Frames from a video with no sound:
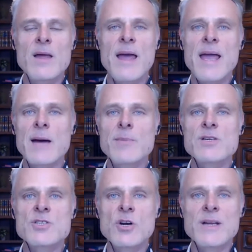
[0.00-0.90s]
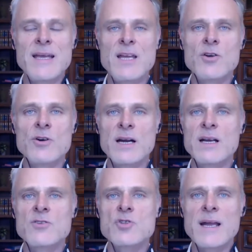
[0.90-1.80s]
Hey, I'm going to start eating good. I'm
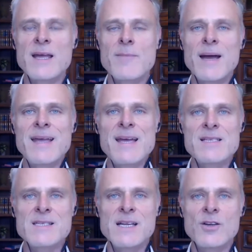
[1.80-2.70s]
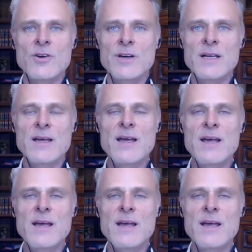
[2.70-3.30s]
going to try to get my kids eating good.